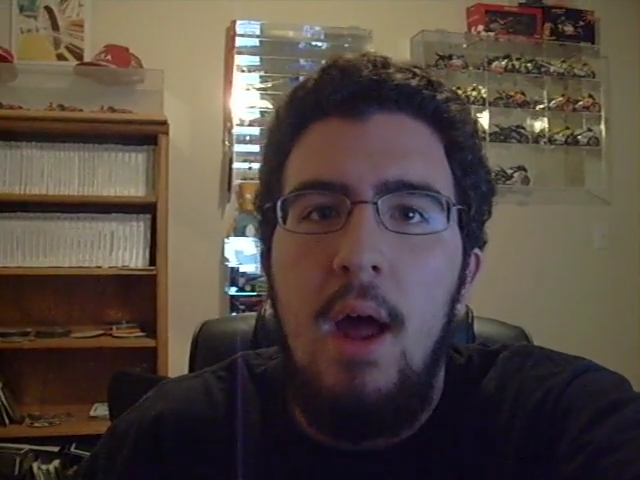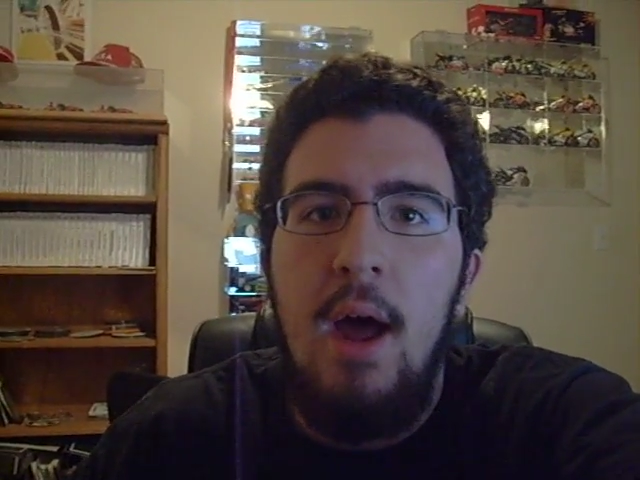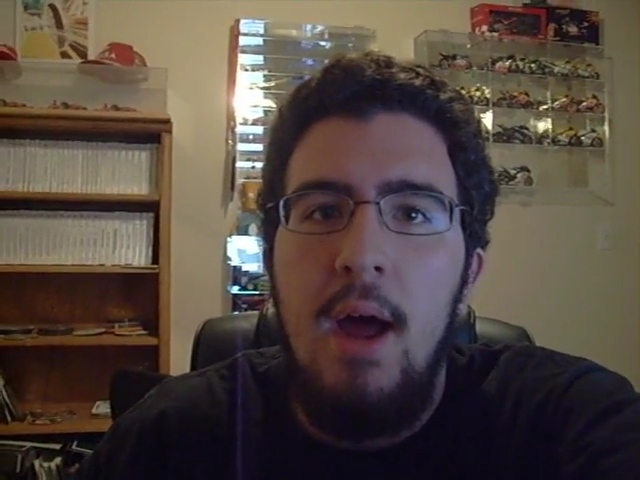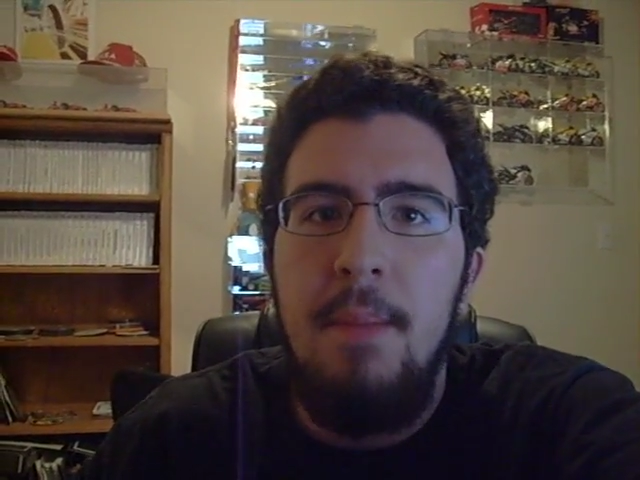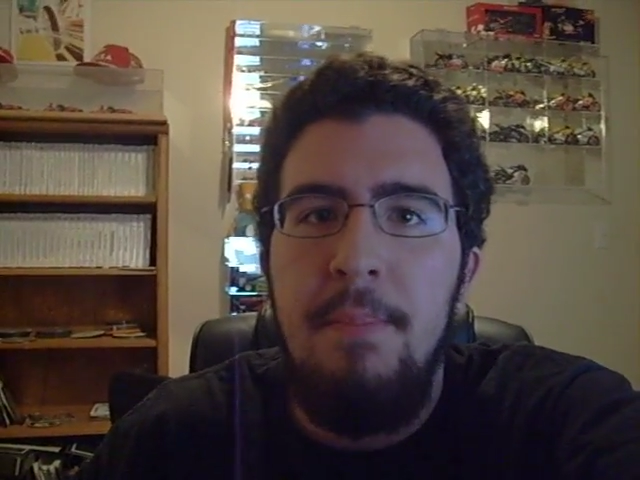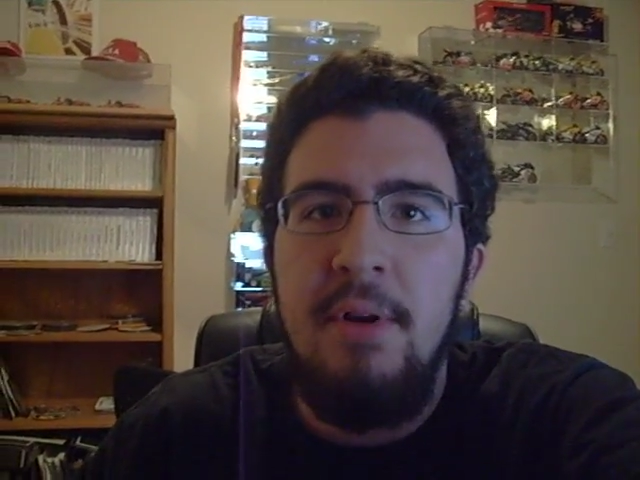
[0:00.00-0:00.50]

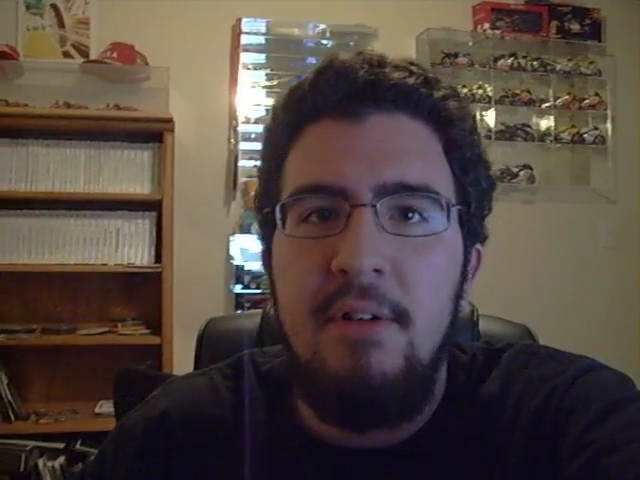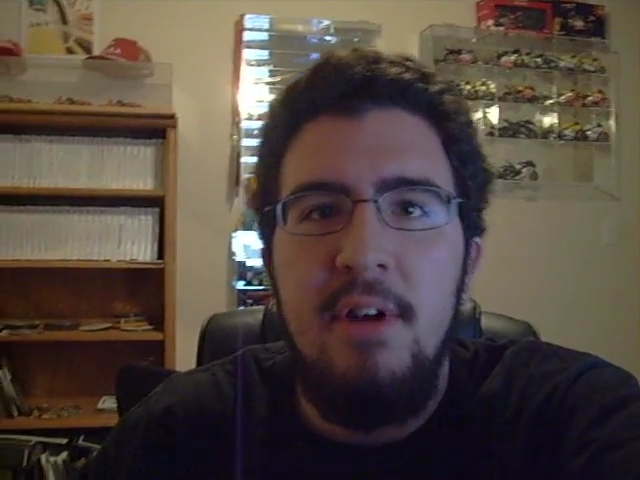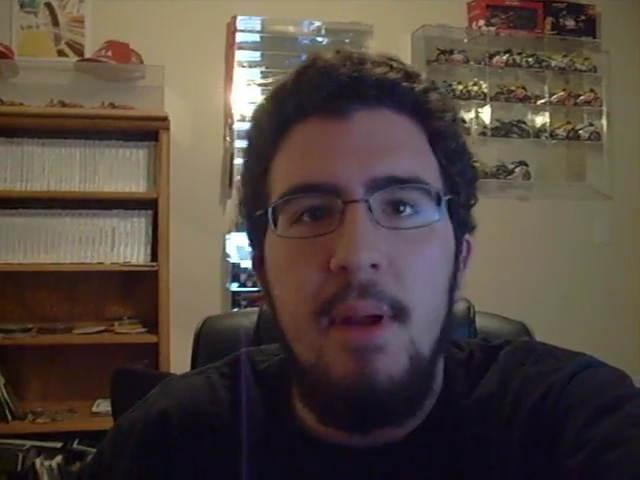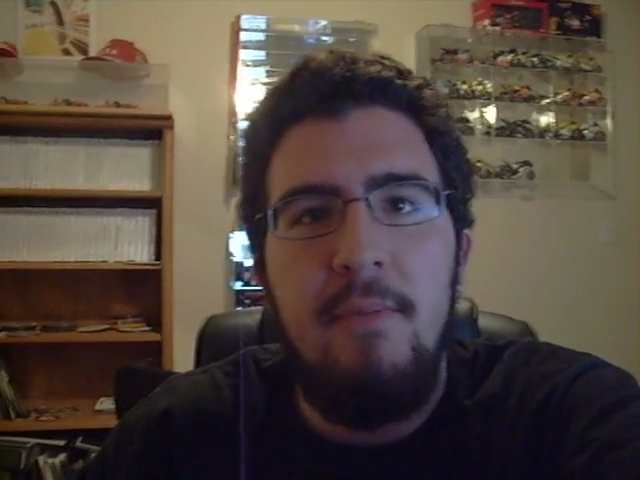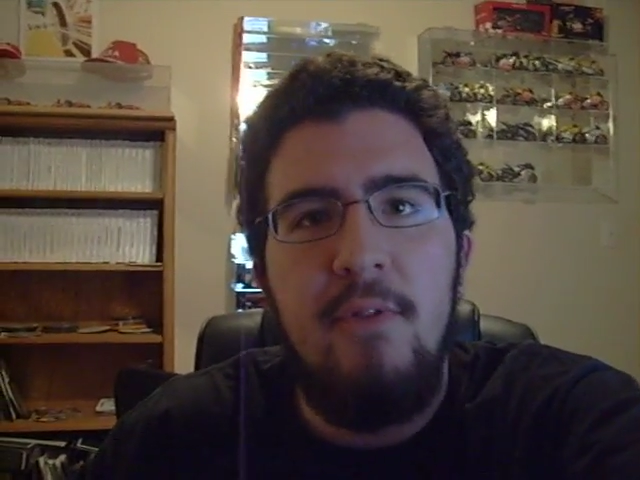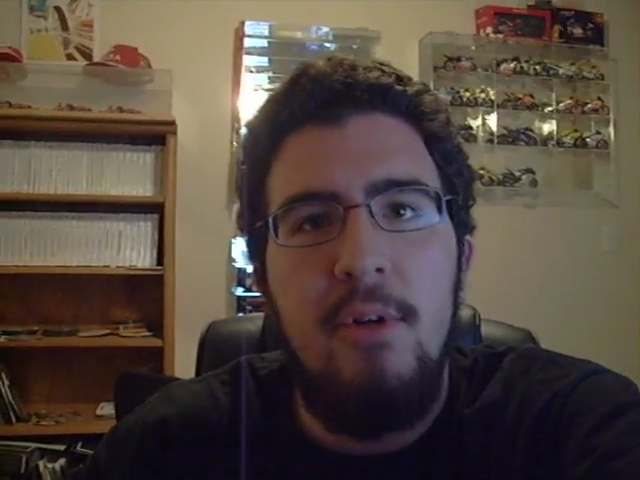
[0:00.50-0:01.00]
I picked it
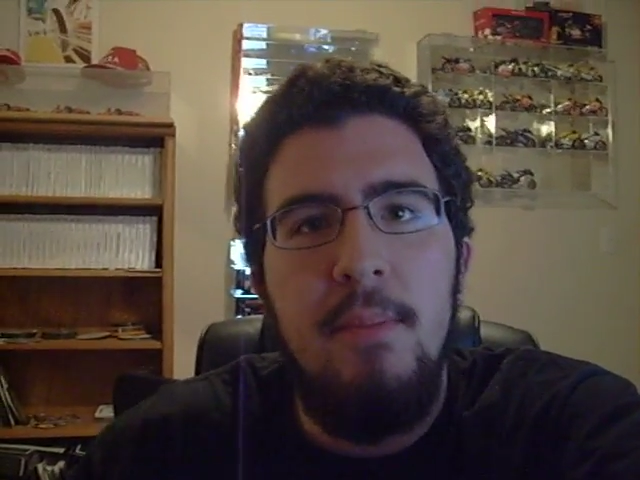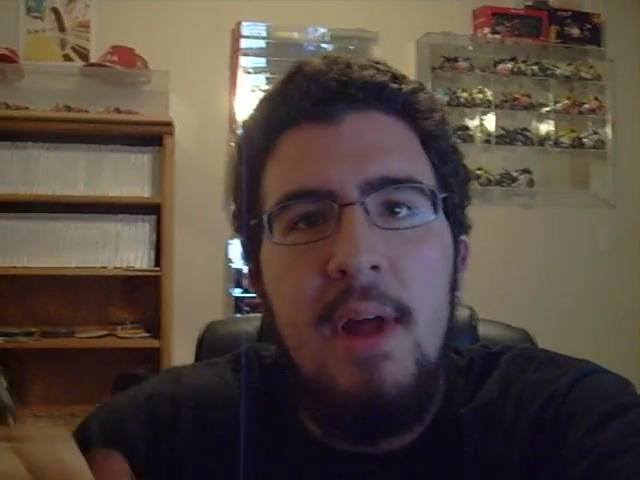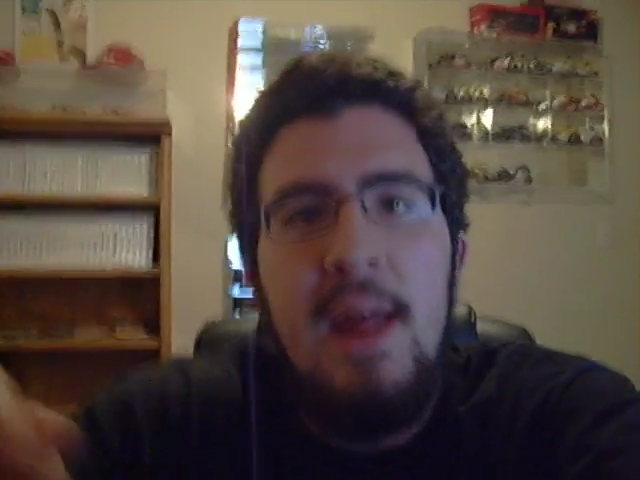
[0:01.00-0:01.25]
up from